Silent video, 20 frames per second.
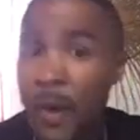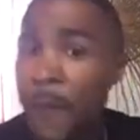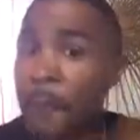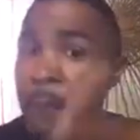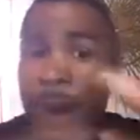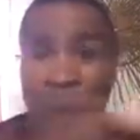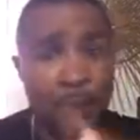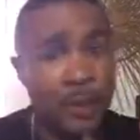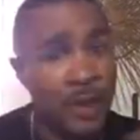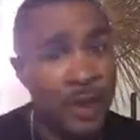
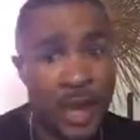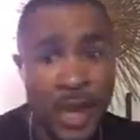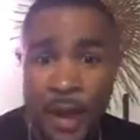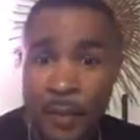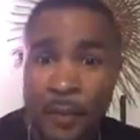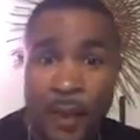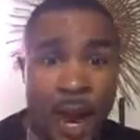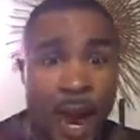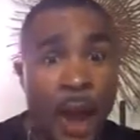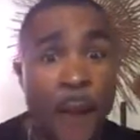Pop your
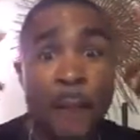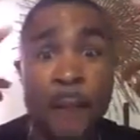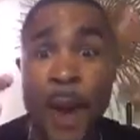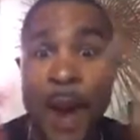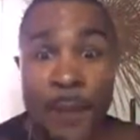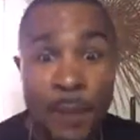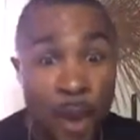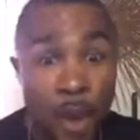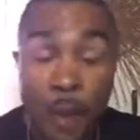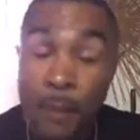camera out,
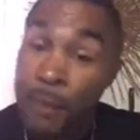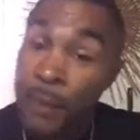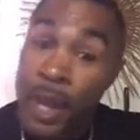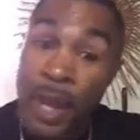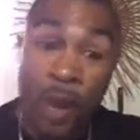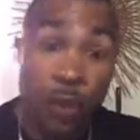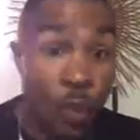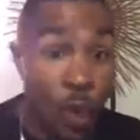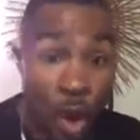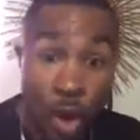pop it,
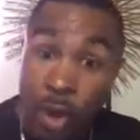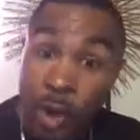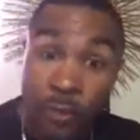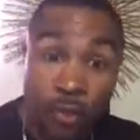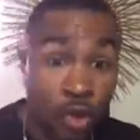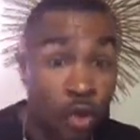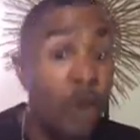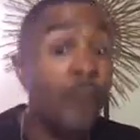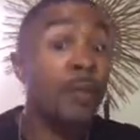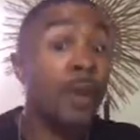man, walk up
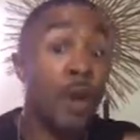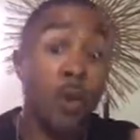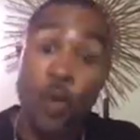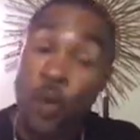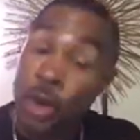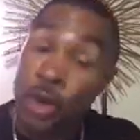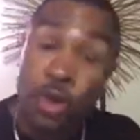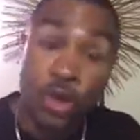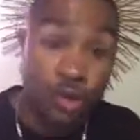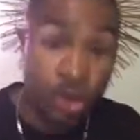to him, man,
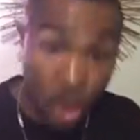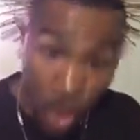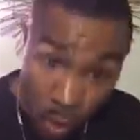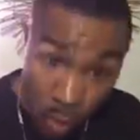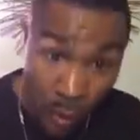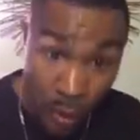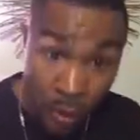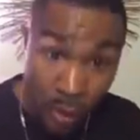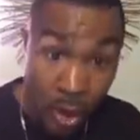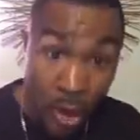what are you
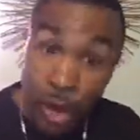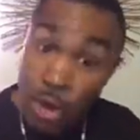doing?